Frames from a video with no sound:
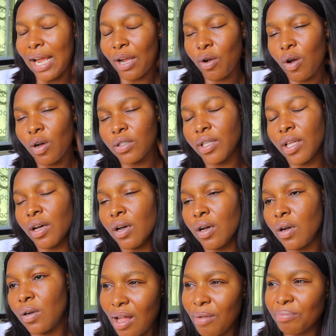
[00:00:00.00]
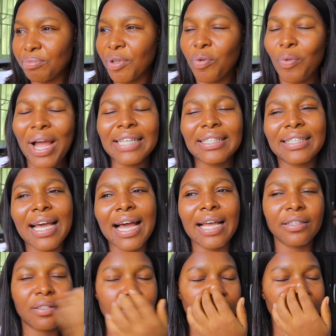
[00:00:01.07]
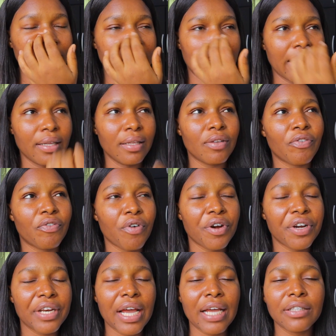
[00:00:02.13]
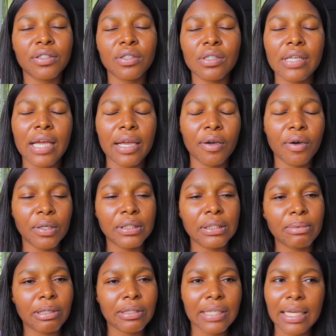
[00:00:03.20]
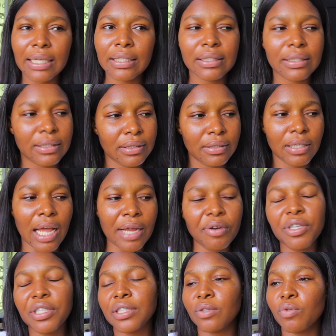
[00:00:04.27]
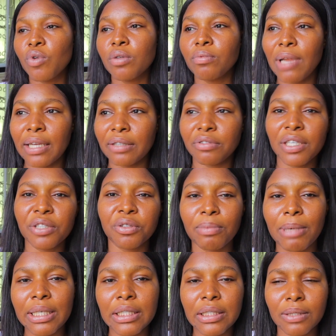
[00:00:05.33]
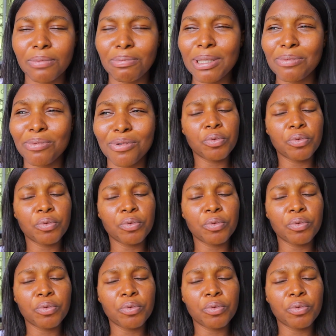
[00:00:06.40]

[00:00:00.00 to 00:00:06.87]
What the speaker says: I called the white guy I saw there, the foreigner I saw there. I called him. I was like, I know he's the one like trying to manage this place.